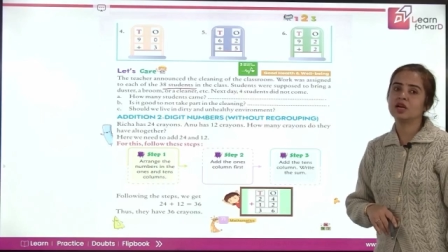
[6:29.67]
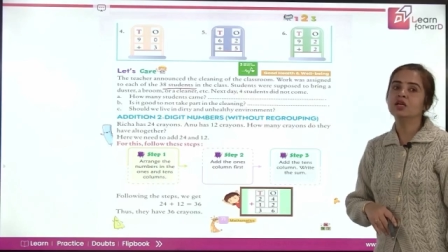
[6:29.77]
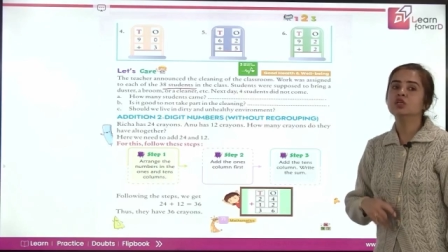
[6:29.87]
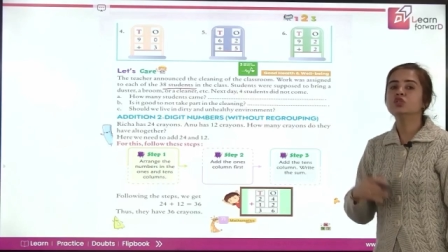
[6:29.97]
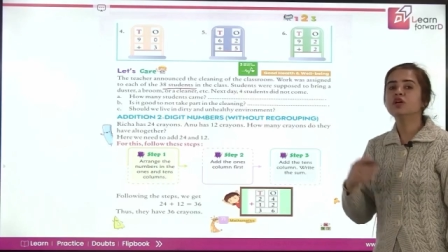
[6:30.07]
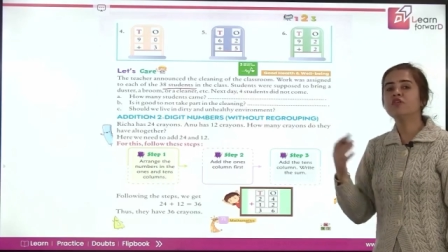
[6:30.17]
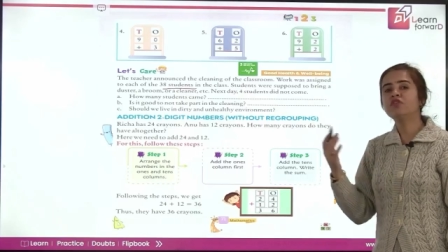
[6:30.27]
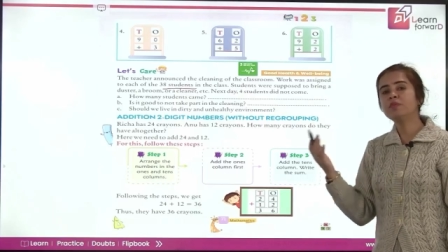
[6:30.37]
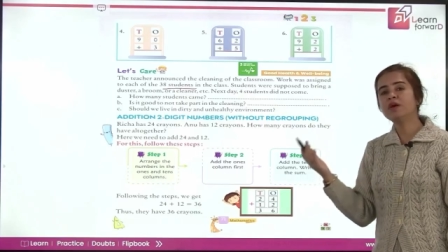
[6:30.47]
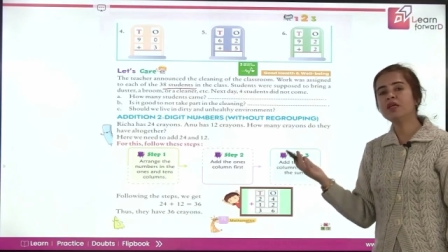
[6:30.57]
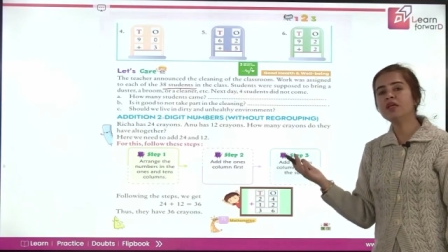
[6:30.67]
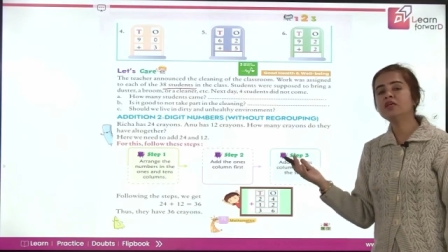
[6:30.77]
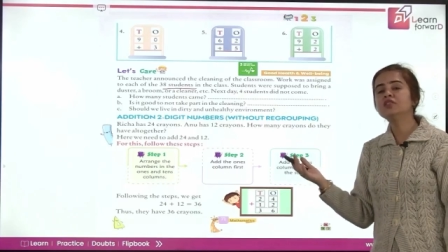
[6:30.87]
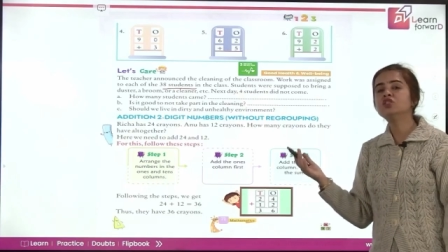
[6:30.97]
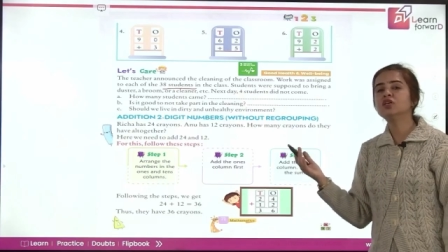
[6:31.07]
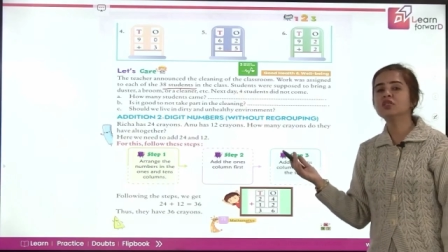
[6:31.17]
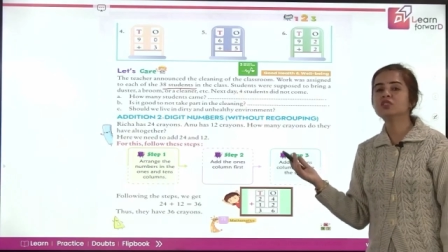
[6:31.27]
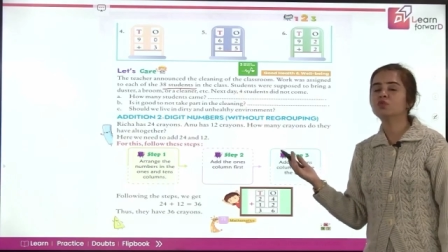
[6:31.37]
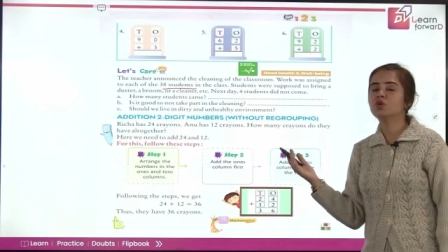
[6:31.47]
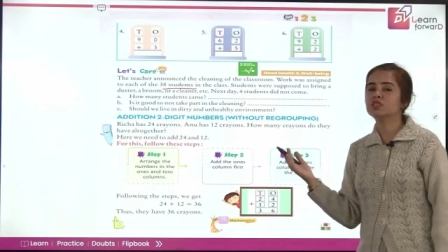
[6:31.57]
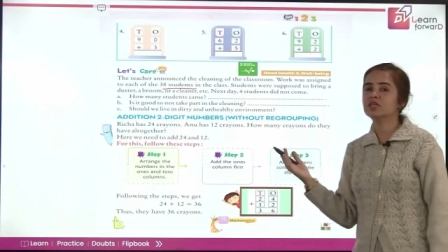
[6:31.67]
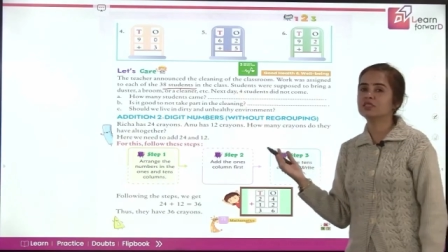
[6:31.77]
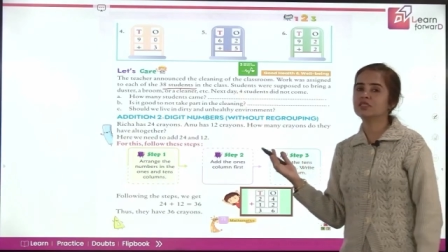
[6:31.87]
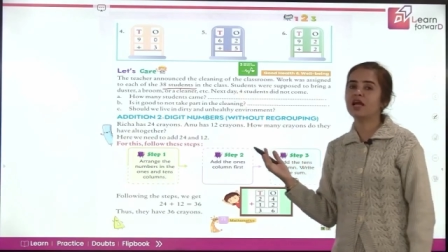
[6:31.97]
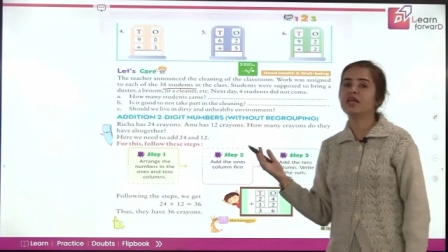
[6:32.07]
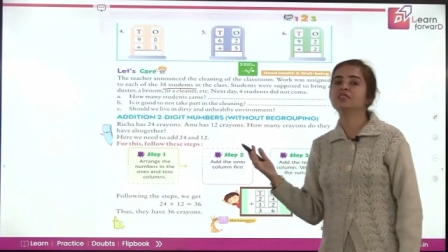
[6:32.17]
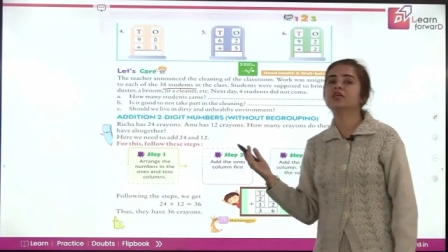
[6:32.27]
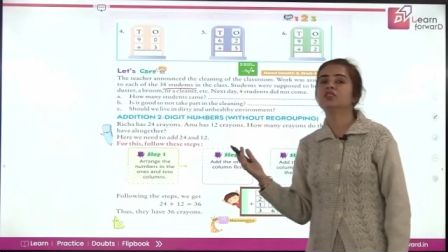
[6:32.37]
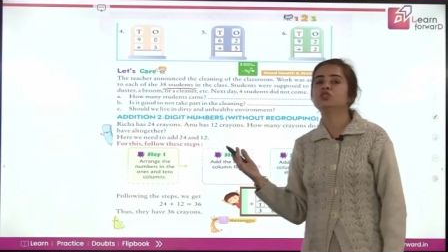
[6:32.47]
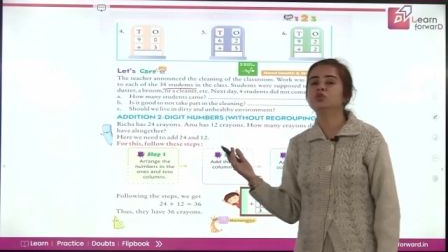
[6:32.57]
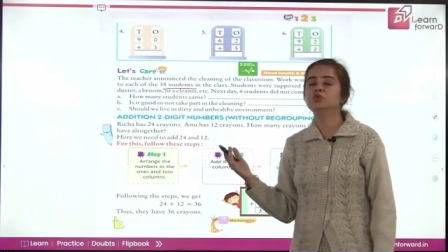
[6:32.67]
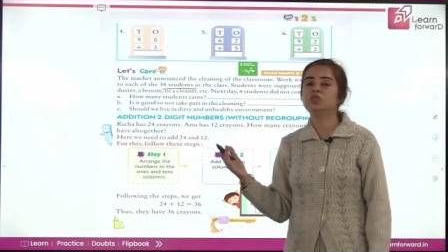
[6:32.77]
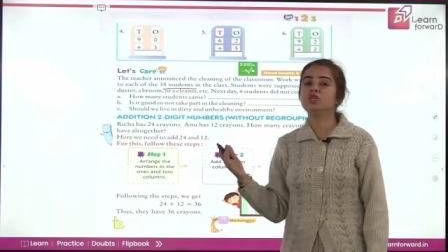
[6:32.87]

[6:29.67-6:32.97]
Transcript: So everybody just was assigned a duty,